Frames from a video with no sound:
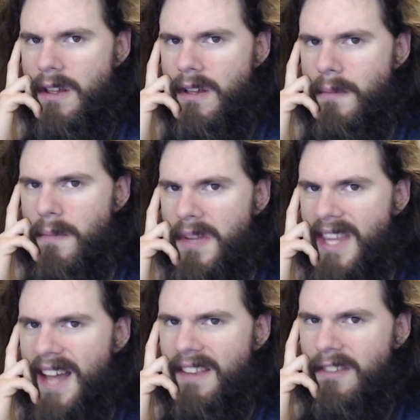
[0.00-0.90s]
But
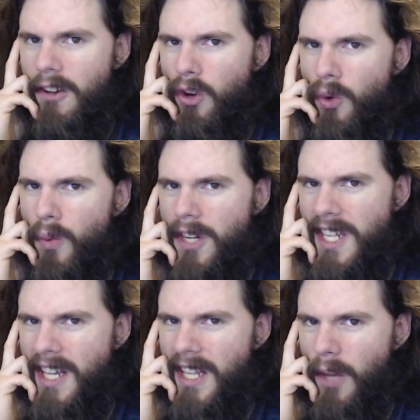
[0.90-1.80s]
that's who we're
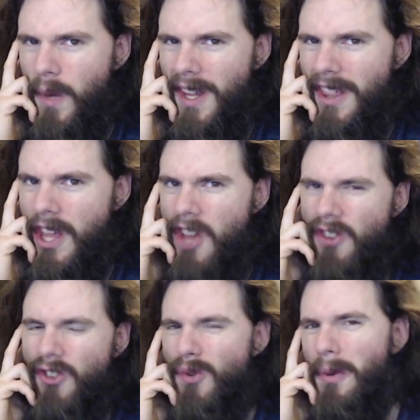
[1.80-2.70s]
dealing with.
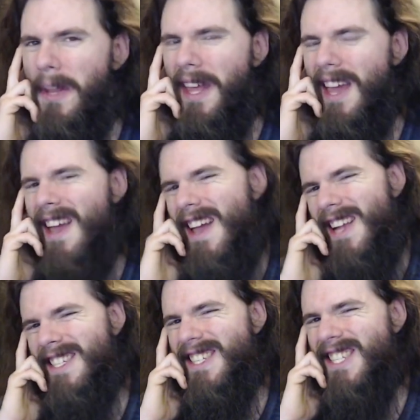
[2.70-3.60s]
Truly
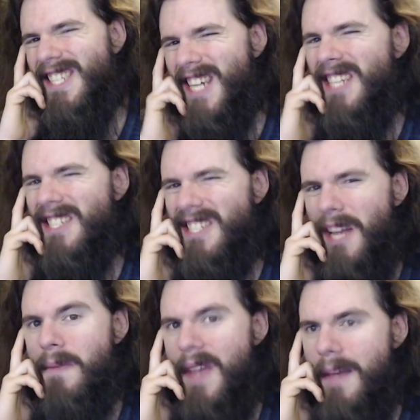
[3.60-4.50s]

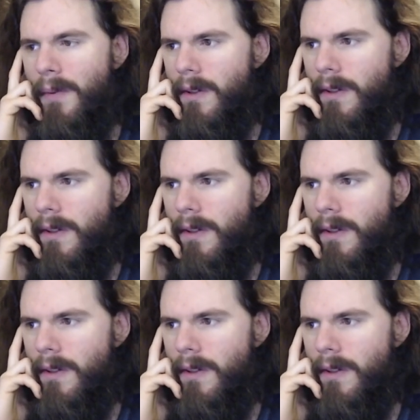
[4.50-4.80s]
disgusting people.